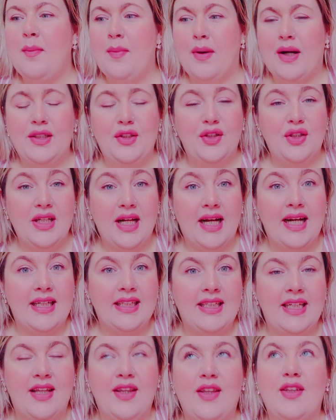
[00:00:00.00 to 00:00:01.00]
but I just
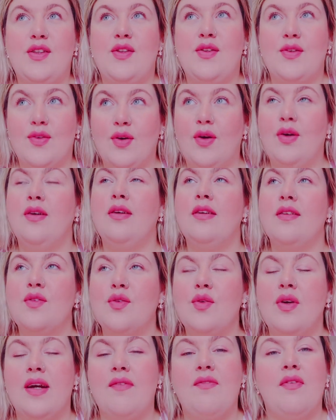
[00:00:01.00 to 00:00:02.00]
had the strongest
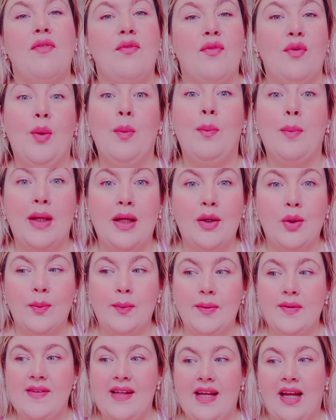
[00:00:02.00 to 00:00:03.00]
craving for a big
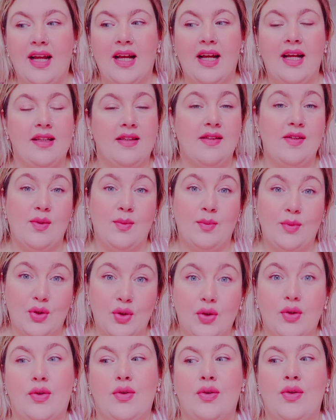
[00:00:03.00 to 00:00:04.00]
cup of tea and some
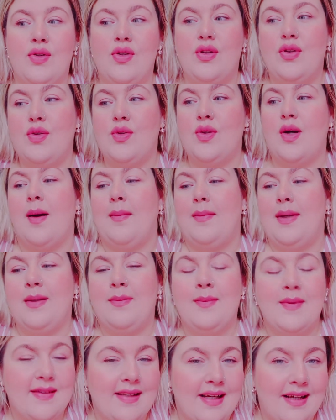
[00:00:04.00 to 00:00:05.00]
toast, so I made
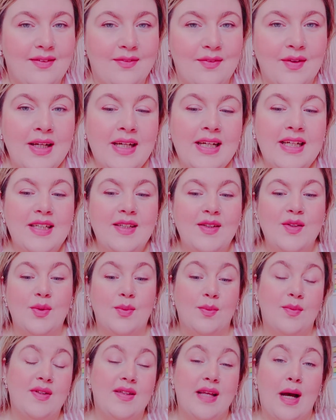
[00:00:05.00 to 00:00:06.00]
myself
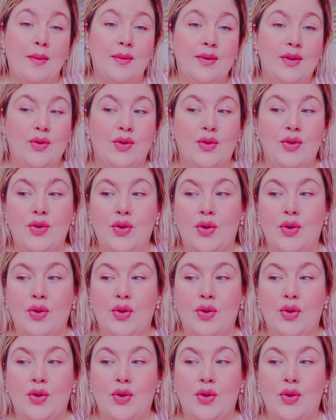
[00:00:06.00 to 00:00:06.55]
some sourdough